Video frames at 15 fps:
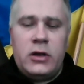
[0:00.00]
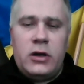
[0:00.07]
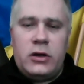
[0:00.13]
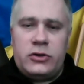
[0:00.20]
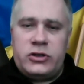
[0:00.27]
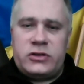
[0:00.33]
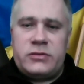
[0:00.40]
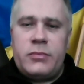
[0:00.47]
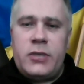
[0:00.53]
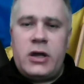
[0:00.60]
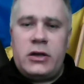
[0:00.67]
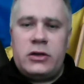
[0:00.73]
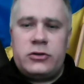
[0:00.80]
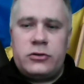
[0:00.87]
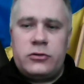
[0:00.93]
They just
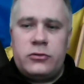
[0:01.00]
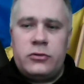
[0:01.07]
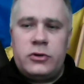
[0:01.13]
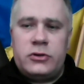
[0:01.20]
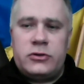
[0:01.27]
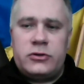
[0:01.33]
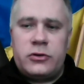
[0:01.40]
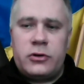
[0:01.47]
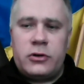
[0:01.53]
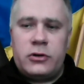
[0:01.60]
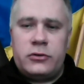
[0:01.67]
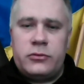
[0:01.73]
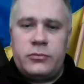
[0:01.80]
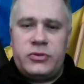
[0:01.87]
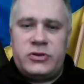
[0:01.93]
managed to
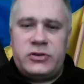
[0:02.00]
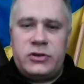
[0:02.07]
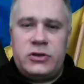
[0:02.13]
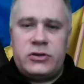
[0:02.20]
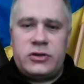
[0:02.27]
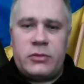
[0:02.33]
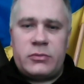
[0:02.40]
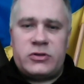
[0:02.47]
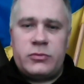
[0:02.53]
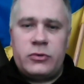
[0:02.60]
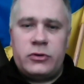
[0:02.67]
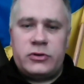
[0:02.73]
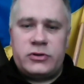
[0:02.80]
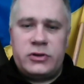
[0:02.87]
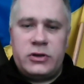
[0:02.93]
encircle, to besiege some
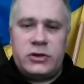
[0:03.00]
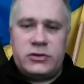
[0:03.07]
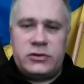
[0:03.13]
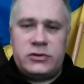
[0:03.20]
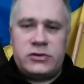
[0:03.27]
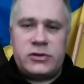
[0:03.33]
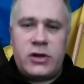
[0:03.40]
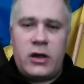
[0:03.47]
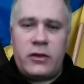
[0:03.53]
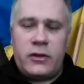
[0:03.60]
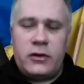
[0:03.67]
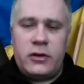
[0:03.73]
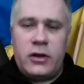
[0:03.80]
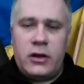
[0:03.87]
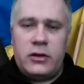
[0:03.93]
smaller cities in
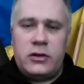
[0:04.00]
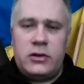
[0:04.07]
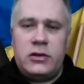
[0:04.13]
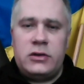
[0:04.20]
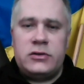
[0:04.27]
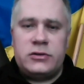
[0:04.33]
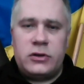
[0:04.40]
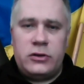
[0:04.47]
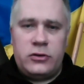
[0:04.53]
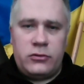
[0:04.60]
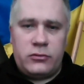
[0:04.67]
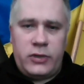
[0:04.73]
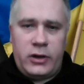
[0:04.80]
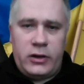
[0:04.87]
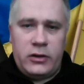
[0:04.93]
southern and eastern
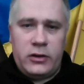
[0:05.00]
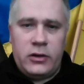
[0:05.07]
Ukraine.